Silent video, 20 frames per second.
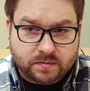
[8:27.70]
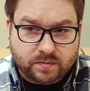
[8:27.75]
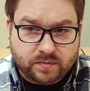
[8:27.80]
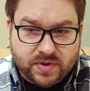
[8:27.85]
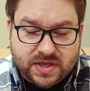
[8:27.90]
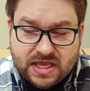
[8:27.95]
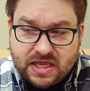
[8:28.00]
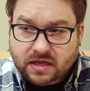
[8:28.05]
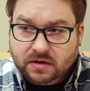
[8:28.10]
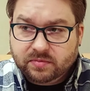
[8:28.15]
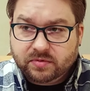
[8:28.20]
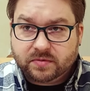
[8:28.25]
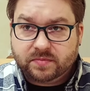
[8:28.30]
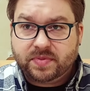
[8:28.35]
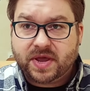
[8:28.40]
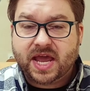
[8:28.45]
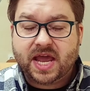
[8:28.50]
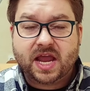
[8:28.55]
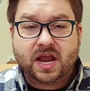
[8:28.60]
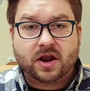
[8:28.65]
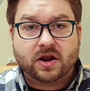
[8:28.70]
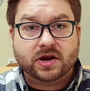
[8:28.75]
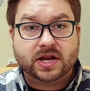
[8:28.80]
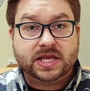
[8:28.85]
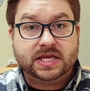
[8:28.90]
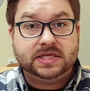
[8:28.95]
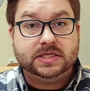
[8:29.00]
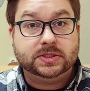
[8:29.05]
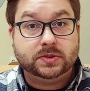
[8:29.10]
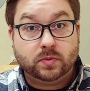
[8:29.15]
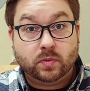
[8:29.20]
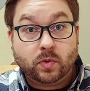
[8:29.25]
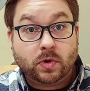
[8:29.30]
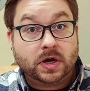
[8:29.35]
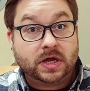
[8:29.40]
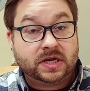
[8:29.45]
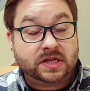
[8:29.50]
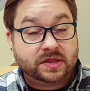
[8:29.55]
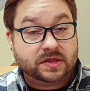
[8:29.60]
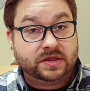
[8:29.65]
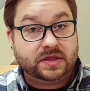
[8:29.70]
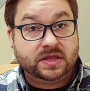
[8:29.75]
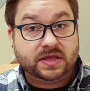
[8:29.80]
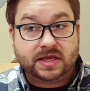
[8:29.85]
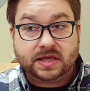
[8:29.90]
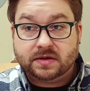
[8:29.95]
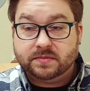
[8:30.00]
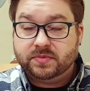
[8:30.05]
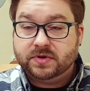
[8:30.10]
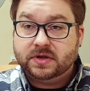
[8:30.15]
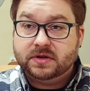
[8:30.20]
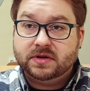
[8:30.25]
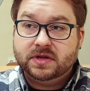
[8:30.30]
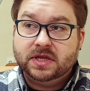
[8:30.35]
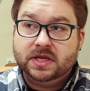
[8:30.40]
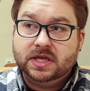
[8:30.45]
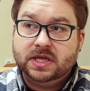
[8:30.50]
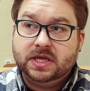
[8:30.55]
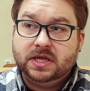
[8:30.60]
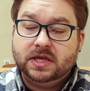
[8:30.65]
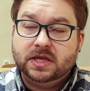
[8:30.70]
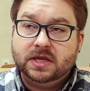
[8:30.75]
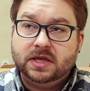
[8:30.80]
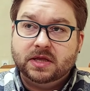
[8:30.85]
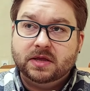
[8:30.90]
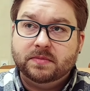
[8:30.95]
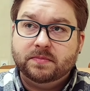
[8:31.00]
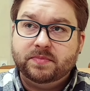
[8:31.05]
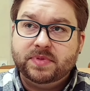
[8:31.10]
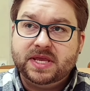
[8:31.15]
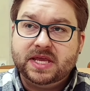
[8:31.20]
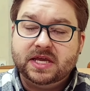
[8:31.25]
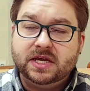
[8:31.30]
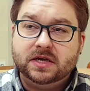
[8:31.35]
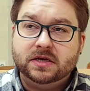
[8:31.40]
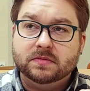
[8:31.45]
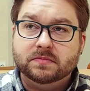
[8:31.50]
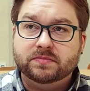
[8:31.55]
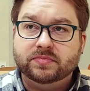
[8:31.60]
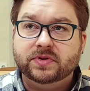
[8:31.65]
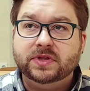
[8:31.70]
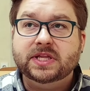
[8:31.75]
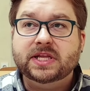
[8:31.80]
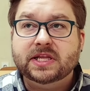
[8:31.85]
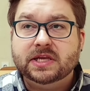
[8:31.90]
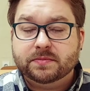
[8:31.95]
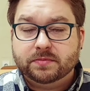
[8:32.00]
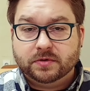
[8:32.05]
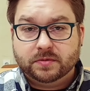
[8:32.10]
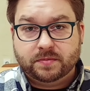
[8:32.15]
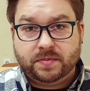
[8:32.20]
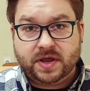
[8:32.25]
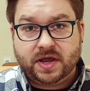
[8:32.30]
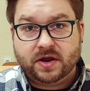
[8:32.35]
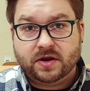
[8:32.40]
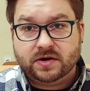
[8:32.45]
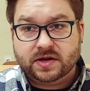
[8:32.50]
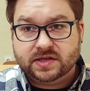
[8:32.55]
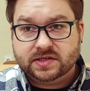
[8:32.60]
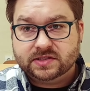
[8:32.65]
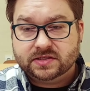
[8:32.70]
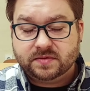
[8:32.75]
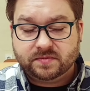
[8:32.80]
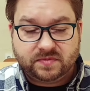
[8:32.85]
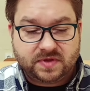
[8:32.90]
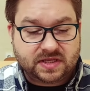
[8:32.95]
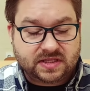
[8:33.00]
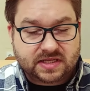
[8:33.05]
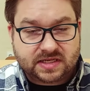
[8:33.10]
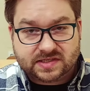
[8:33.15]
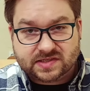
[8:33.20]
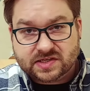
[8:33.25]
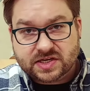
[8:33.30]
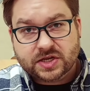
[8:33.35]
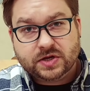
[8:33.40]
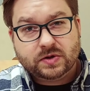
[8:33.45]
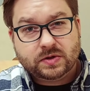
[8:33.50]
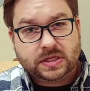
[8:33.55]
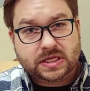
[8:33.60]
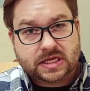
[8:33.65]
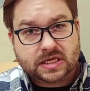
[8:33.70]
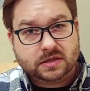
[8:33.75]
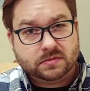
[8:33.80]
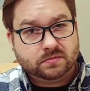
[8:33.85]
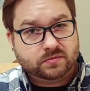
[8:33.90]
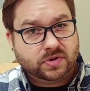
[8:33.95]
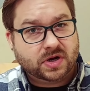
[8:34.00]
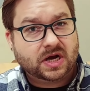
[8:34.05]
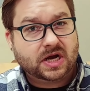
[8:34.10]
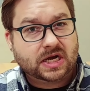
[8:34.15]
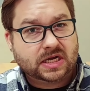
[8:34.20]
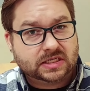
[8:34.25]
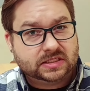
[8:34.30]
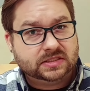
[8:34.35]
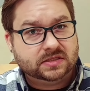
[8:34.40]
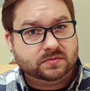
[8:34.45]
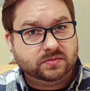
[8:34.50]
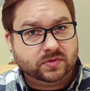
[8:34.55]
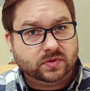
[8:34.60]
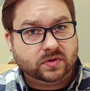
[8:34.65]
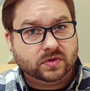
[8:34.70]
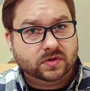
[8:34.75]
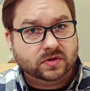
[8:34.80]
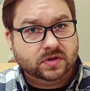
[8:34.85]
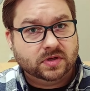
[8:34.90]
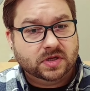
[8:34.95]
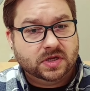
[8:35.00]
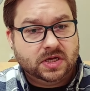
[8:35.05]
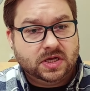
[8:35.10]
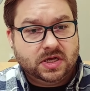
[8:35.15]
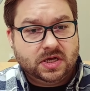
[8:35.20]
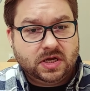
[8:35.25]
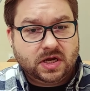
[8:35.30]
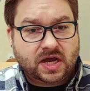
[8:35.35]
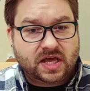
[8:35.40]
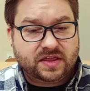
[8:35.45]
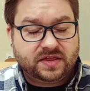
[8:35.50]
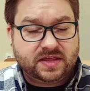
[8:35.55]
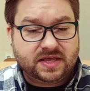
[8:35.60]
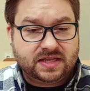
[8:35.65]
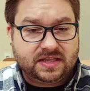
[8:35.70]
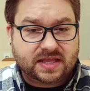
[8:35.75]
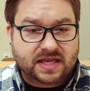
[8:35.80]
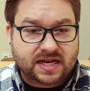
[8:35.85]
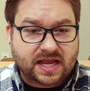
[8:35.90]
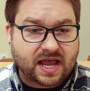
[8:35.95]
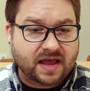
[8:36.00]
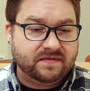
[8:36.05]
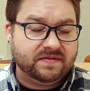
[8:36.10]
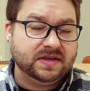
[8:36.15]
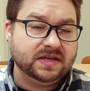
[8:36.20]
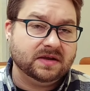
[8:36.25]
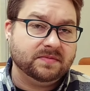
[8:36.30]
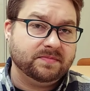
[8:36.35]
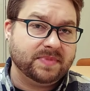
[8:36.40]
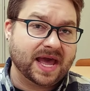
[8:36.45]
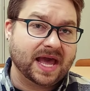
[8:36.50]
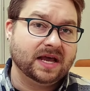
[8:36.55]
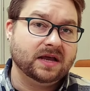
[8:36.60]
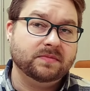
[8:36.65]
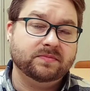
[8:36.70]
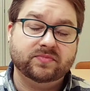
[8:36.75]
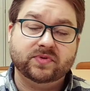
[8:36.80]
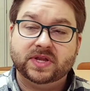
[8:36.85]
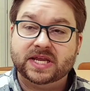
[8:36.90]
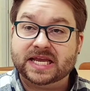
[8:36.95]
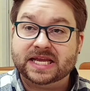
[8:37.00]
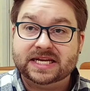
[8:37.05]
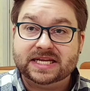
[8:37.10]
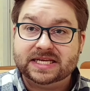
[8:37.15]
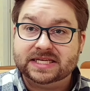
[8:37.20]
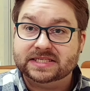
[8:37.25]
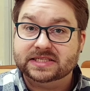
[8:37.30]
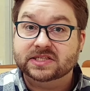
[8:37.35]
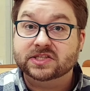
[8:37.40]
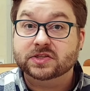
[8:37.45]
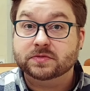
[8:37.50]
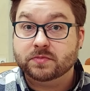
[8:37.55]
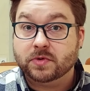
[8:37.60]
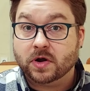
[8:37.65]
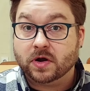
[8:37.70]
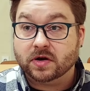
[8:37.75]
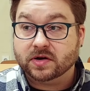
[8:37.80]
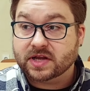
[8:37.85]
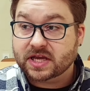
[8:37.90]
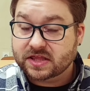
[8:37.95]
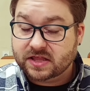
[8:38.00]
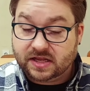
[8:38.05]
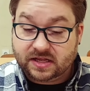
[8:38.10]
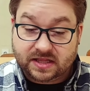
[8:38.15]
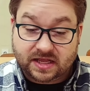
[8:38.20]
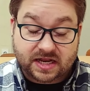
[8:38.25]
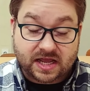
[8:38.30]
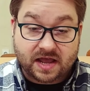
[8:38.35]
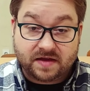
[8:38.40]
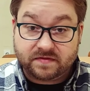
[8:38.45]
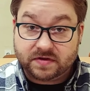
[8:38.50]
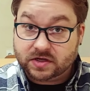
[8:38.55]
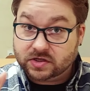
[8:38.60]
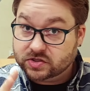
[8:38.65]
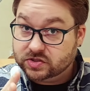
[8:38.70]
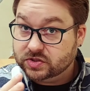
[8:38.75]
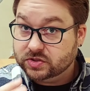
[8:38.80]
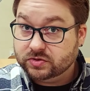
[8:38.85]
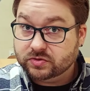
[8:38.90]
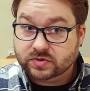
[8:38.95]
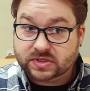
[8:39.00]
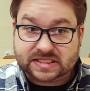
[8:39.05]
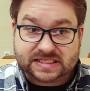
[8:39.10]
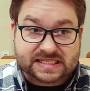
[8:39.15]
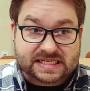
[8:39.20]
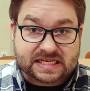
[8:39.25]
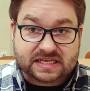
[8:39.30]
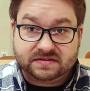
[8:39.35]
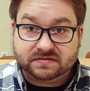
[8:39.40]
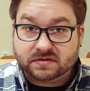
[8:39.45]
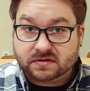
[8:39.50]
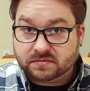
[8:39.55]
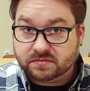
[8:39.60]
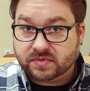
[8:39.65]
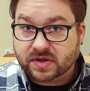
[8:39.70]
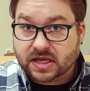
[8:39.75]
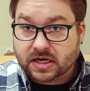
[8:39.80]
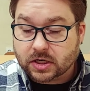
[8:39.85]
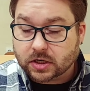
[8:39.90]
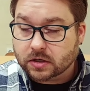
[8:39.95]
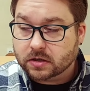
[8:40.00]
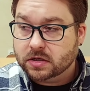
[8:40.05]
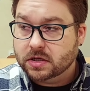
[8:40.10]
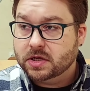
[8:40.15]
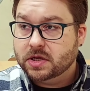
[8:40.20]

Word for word: being prepared is one thing, but being completely prepared is something that's nearly impossible. I think that having a backup plan is smart. I think that having two is even better.